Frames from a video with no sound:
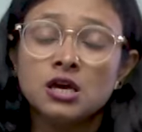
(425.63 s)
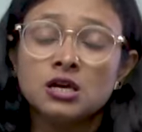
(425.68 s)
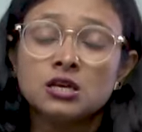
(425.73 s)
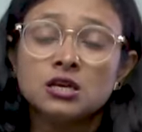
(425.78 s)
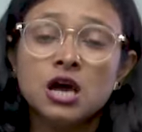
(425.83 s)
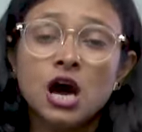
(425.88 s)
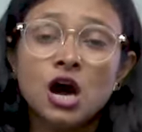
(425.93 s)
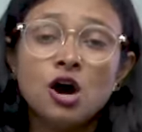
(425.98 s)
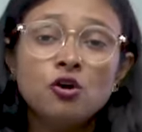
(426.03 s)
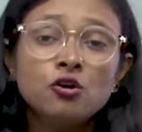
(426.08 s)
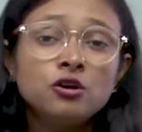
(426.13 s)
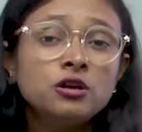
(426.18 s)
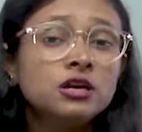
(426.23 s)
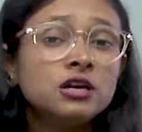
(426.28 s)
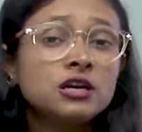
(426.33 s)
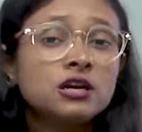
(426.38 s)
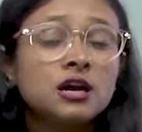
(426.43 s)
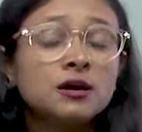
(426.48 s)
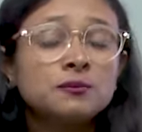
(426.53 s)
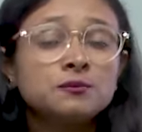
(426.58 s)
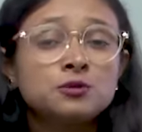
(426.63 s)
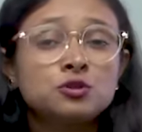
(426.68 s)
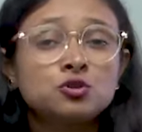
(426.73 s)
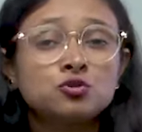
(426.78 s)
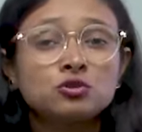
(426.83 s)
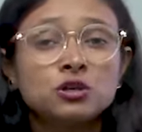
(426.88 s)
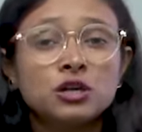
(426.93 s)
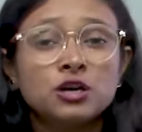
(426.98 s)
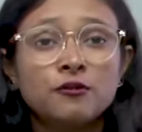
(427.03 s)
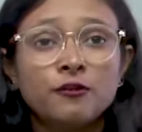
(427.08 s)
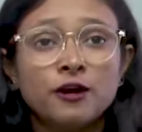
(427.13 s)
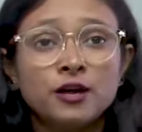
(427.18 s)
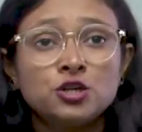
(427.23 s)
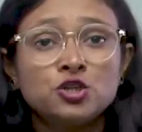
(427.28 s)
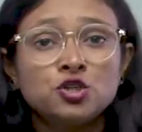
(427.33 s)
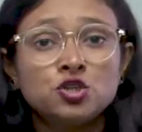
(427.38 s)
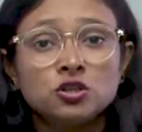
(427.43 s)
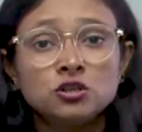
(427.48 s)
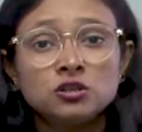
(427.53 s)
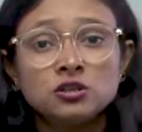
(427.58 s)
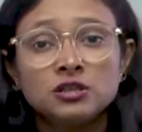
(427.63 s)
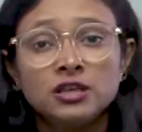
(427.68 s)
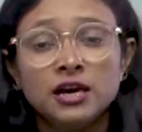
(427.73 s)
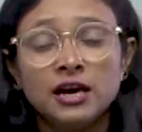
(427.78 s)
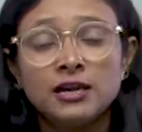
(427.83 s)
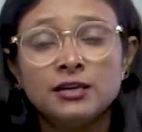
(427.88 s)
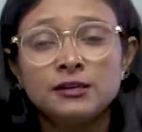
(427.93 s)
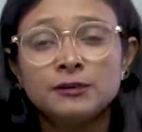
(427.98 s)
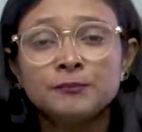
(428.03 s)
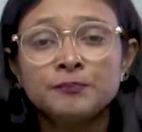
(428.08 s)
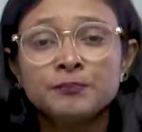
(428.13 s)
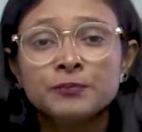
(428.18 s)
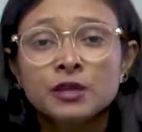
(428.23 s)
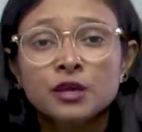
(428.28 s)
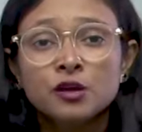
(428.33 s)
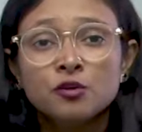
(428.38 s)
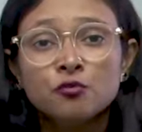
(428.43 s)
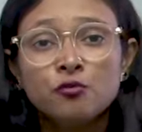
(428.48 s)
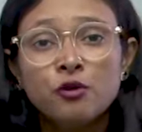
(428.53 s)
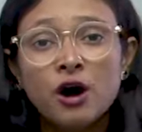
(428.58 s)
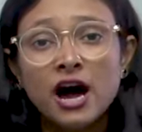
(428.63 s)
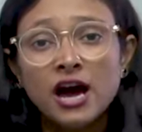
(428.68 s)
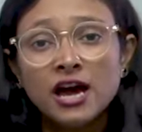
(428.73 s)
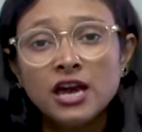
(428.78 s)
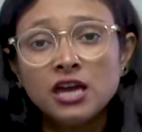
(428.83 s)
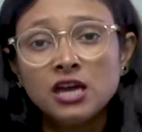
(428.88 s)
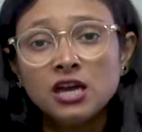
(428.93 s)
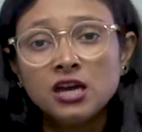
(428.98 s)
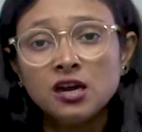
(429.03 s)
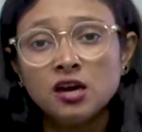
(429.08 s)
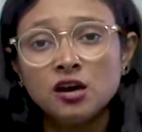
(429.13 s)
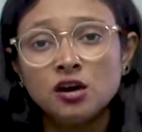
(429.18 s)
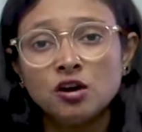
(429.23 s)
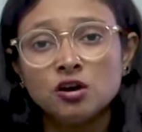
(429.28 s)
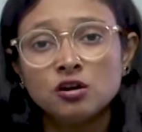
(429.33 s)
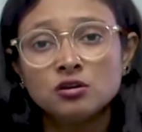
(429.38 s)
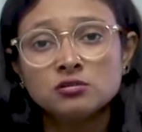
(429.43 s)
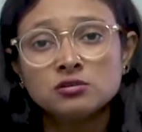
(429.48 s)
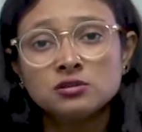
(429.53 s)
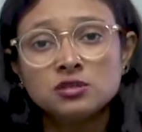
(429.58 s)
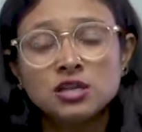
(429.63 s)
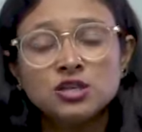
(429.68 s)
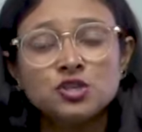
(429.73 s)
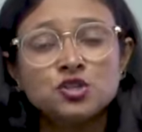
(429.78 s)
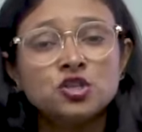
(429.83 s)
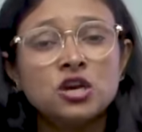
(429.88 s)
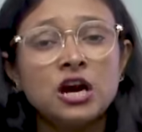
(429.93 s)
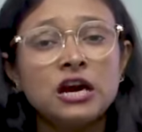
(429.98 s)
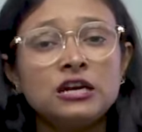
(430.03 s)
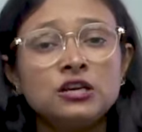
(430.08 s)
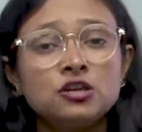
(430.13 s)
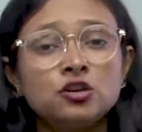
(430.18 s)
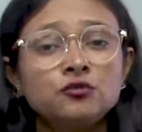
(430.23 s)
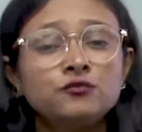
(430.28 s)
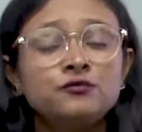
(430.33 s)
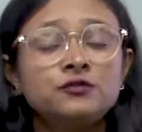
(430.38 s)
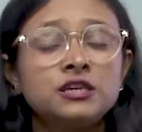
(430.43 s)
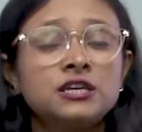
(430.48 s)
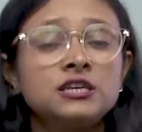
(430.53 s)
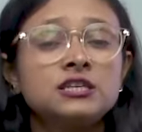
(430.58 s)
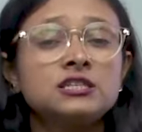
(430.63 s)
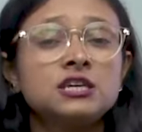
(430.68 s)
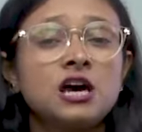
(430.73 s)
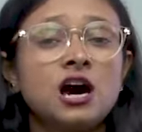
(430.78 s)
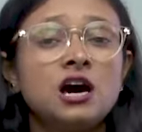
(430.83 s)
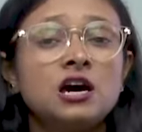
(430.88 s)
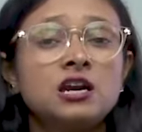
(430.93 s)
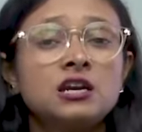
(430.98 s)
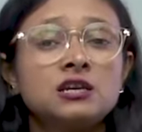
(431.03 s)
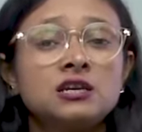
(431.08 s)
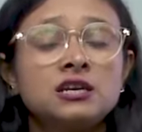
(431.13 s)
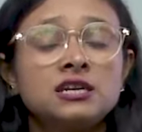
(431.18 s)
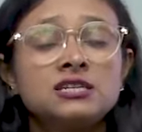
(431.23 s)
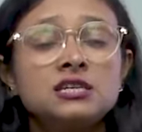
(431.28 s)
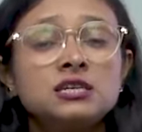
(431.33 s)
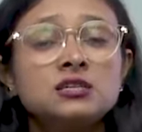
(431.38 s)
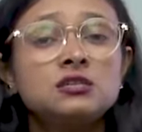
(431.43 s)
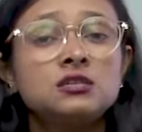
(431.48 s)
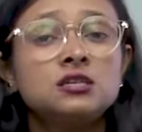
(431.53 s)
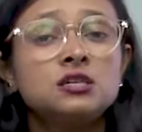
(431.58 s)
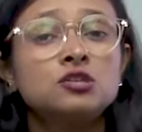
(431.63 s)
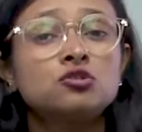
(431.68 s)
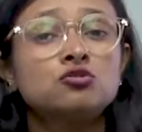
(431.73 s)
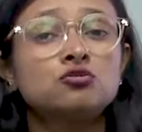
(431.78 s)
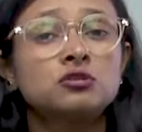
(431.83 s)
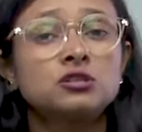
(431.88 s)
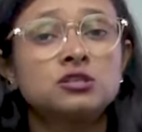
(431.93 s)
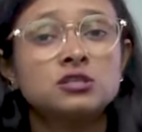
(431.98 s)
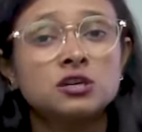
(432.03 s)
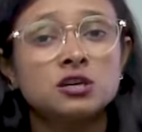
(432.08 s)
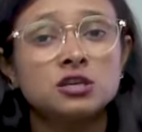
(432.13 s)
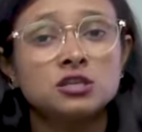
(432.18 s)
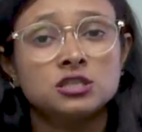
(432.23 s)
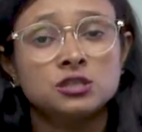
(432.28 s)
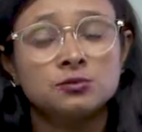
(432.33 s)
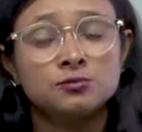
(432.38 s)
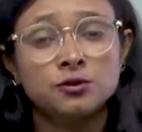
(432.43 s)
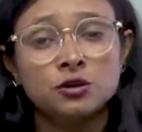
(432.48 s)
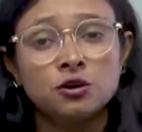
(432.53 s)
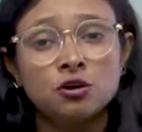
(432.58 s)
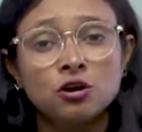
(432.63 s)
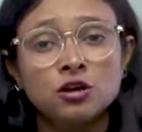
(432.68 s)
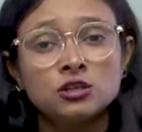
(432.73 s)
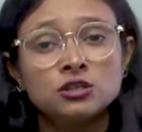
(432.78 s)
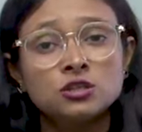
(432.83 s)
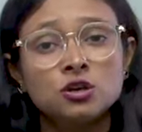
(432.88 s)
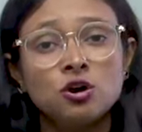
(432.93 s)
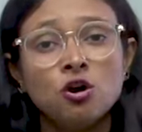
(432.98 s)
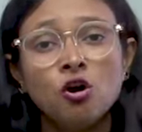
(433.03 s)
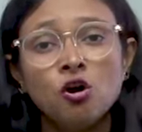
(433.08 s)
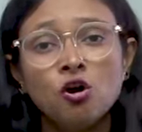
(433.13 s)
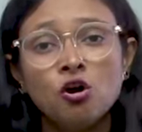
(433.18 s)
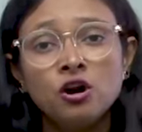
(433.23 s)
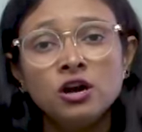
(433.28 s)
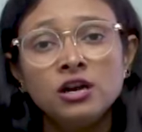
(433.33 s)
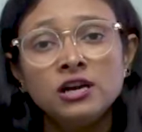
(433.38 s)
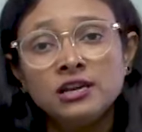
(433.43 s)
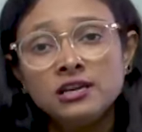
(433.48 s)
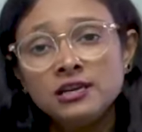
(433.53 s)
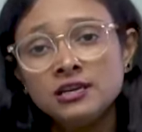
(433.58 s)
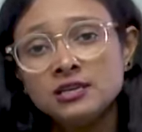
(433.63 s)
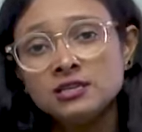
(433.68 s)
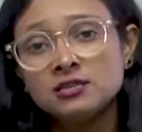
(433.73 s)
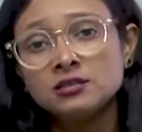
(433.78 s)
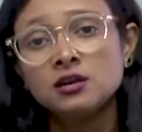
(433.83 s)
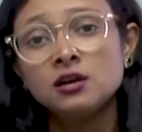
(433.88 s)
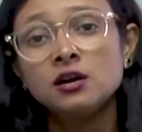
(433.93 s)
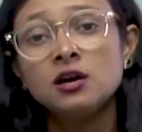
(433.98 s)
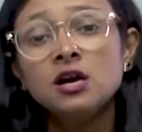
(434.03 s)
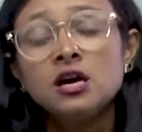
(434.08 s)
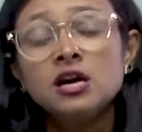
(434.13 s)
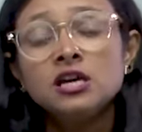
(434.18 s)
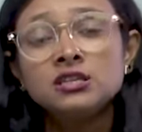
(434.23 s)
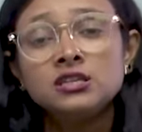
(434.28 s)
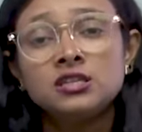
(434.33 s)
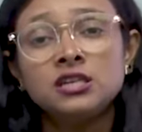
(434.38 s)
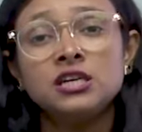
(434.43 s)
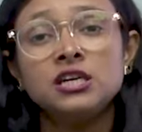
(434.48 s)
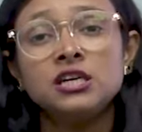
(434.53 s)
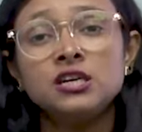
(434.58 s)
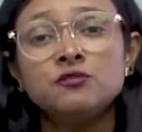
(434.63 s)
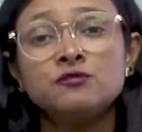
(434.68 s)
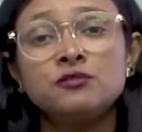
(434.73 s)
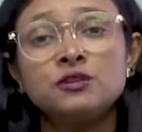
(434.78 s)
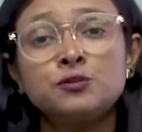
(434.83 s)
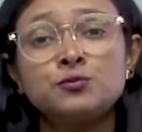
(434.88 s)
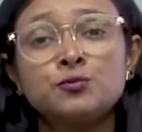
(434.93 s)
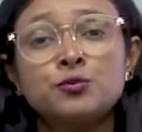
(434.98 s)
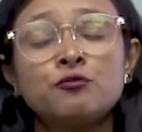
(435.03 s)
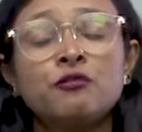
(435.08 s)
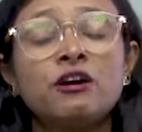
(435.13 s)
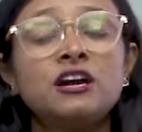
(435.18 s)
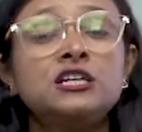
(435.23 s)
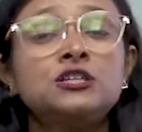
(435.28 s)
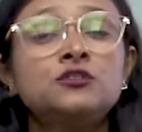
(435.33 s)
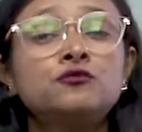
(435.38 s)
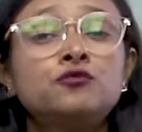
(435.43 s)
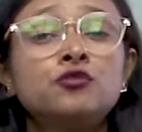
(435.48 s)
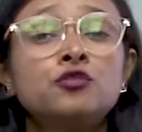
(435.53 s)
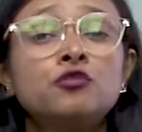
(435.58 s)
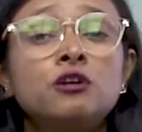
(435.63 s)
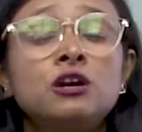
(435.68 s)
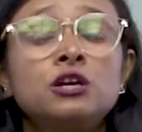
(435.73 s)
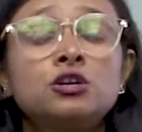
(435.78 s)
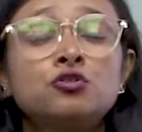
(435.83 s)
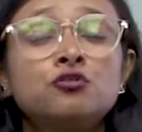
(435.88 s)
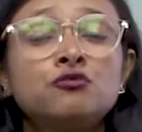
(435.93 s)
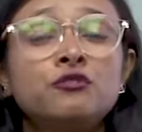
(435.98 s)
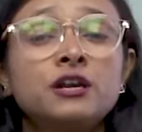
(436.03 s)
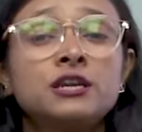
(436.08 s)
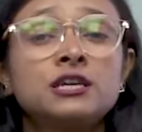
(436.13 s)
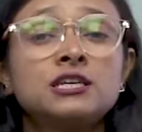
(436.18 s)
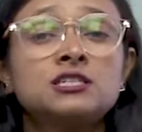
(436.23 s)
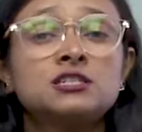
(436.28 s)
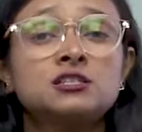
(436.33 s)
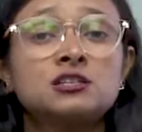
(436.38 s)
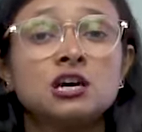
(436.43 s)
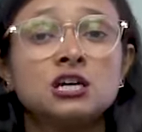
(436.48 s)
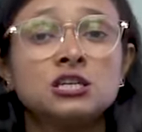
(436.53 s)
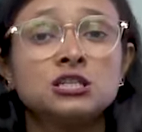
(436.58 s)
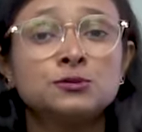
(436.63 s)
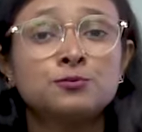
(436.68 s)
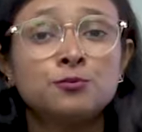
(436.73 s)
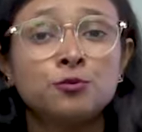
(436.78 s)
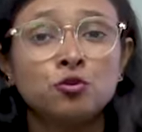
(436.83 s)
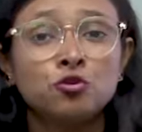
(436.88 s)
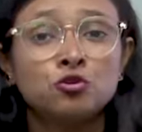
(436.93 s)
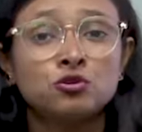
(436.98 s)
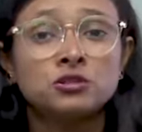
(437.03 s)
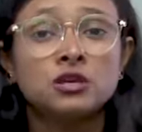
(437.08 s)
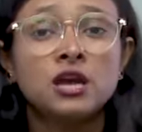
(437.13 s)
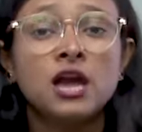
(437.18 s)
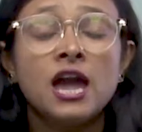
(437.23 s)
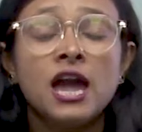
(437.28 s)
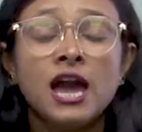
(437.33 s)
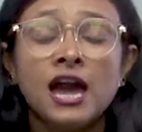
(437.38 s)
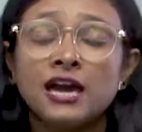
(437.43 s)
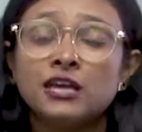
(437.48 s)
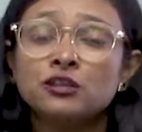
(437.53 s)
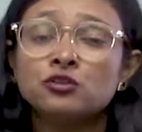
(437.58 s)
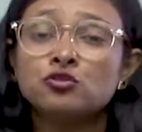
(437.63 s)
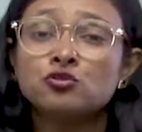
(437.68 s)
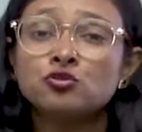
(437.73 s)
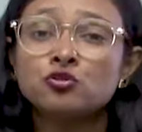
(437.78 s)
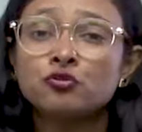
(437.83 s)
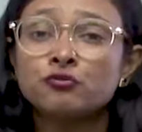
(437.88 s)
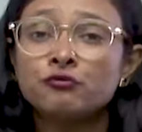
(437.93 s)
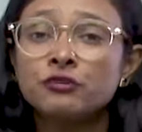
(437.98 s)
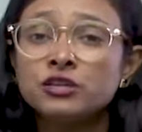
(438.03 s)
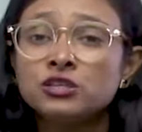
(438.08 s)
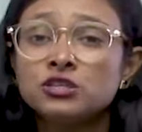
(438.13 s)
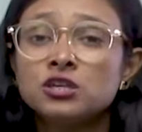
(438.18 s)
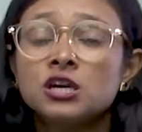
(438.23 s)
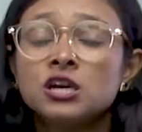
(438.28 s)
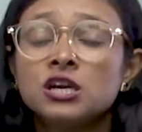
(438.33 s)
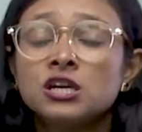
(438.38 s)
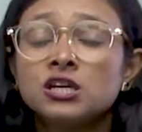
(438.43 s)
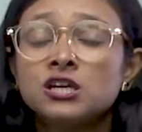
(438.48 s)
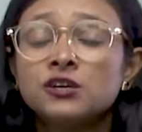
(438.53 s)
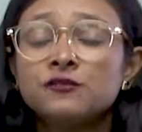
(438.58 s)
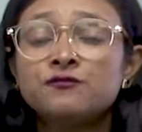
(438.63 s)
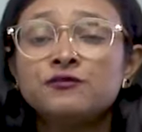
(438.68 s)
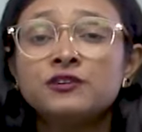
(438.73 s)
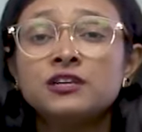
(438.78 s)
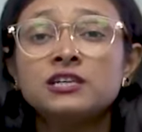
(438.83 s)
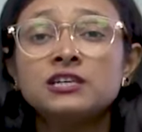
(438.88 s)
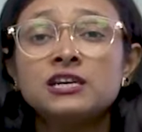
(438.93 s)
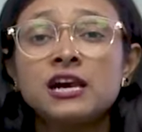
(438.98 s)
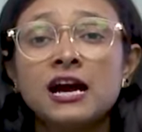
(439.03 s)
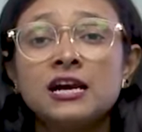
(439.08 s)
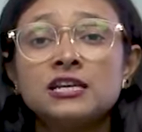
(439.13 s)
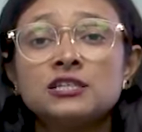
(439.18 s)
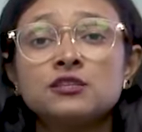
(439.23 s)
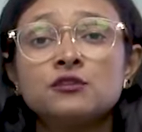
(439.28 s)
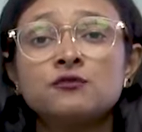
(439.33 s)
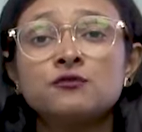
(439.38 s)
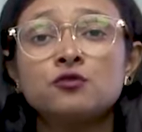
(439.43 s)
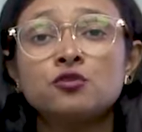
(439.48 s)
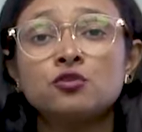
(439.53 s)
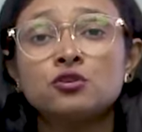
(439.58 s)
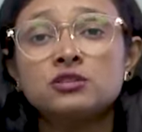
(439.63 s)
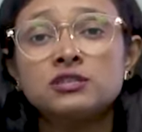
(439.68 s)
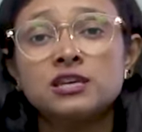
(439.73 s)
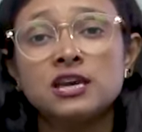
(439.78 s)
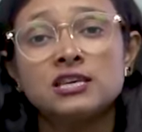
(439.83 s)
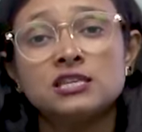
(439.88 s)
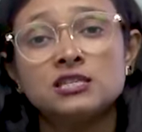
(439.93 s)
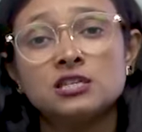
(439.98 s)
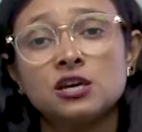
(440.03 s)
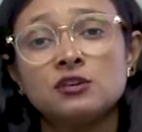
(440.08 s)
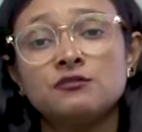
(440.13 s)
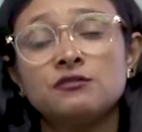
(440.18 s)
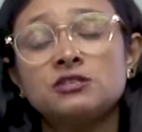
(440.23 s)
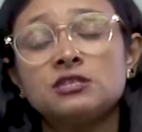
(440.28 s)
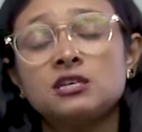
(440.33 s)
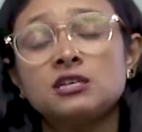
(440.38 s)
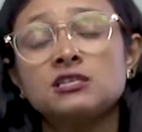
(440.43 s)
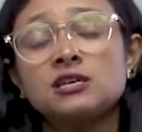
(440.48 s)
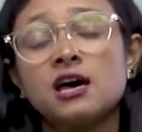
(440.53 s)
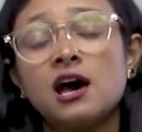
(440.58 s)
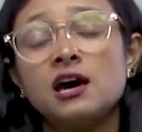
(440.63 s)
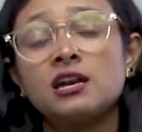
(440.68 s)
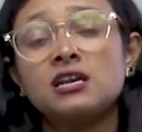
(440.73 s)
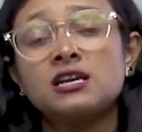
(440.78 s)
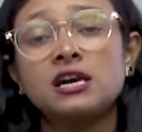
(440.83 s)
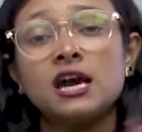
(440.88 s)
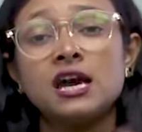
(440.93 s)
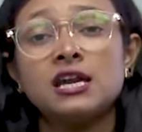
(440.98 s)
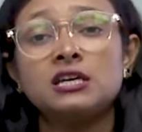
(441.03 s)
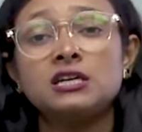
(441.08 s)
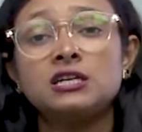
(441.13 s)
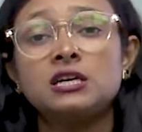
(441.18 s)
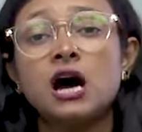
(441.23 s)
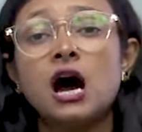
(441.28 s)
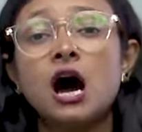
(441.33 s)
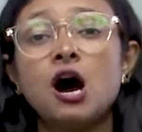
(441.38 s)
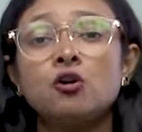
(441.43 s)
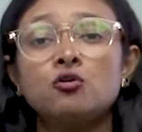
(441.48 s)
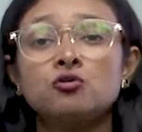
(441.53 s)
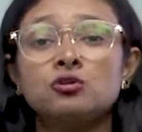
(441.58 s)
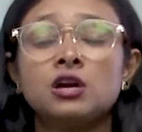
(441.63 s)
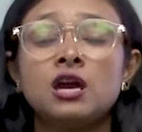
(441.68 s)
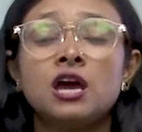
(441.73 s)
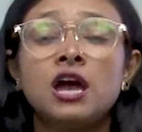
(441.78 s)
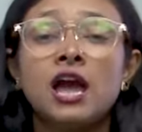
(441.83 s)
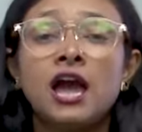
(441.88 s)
Now here comes to the question that why such kind of things are necessary to discuss, because oil is a thing which provides fuel to various transports and through which different kinds of goods and services are carried out.